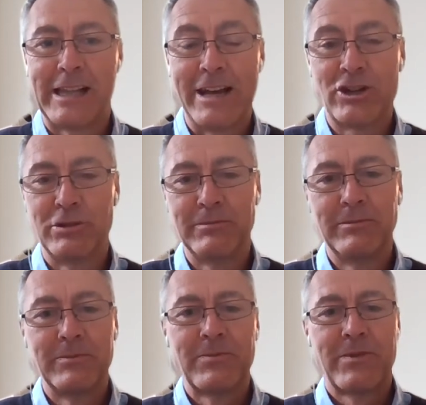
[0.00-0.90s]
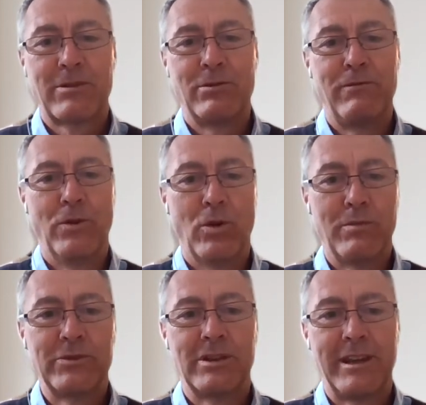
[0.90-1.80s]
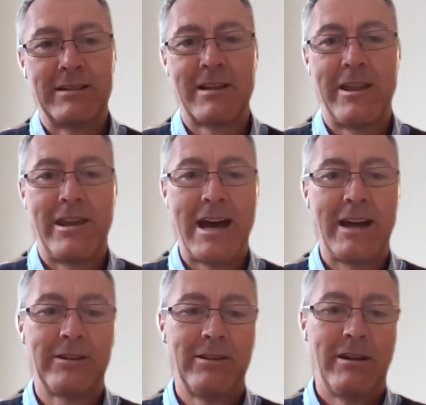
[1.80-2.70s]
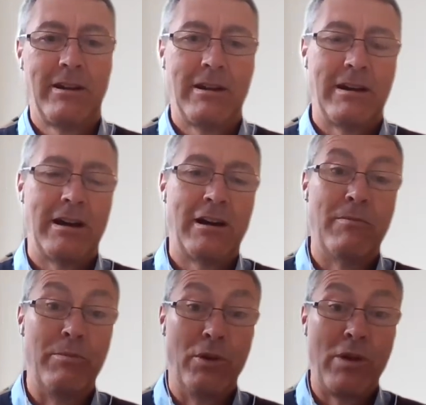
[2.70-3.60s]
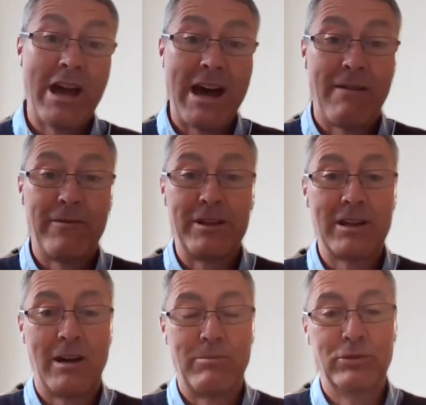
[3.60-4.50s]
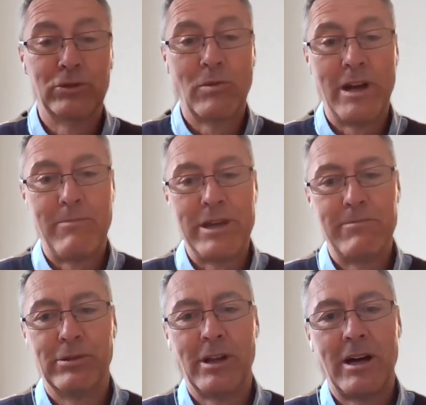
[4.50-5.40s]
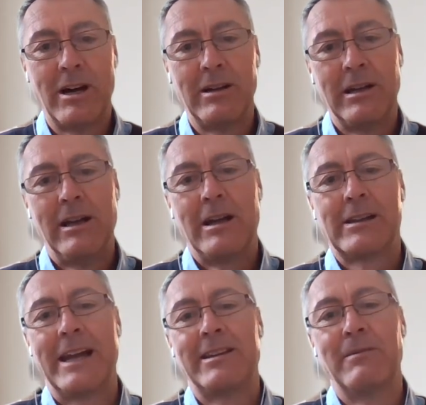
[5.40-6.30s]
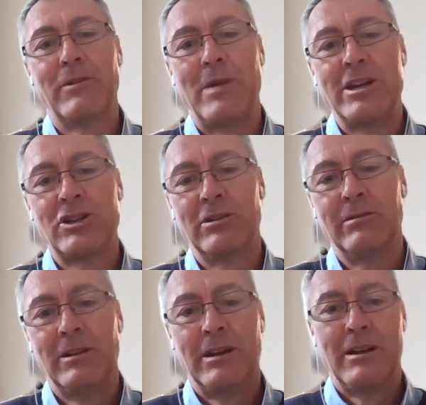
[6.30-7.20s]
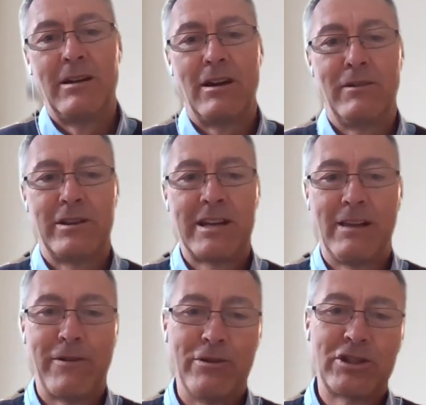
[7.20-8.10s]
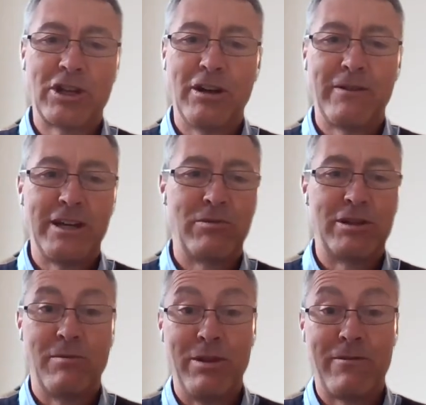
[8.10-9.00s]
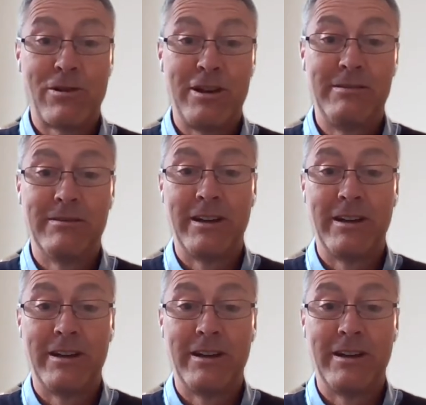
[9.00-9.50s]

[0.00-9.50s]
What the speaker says: collection through forms and things like that. But we have examples where people are collecting information over telephone surveys, which have been very